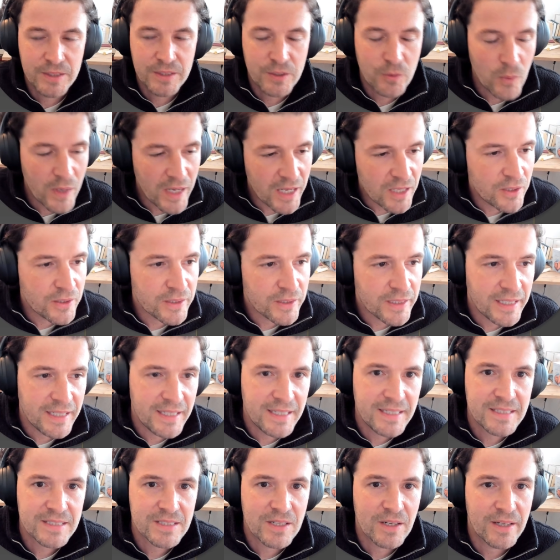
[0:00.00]
the way I look at
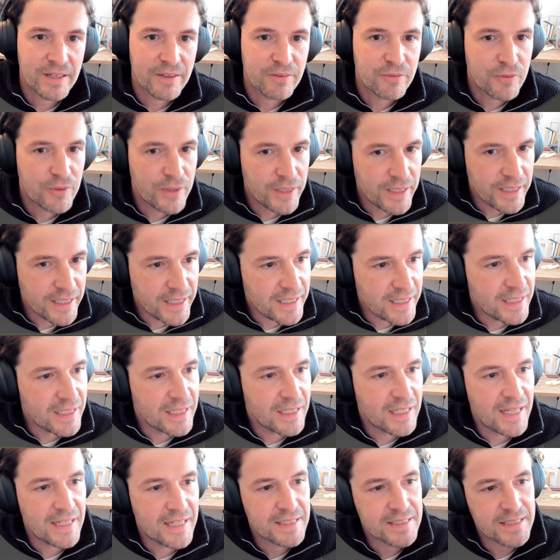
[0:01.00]
it is like 3D
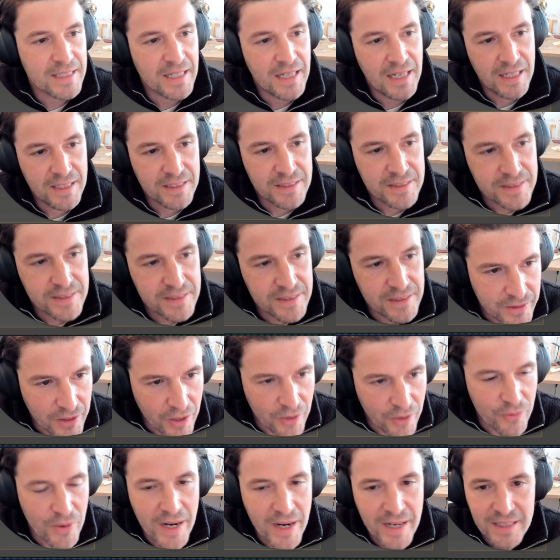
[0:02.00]
lets us
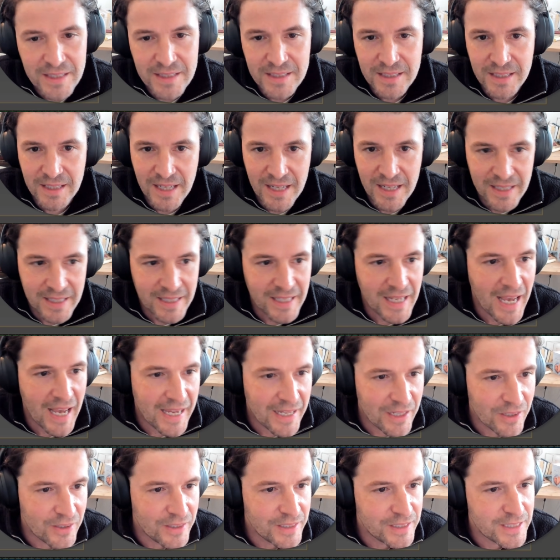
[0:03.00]
direct and then the
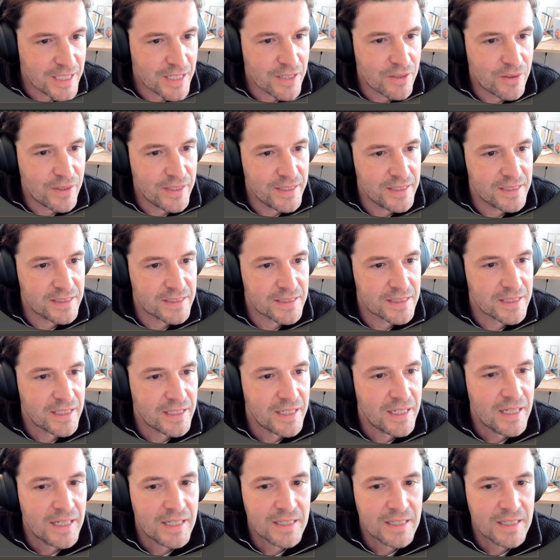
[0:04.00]
AI generates.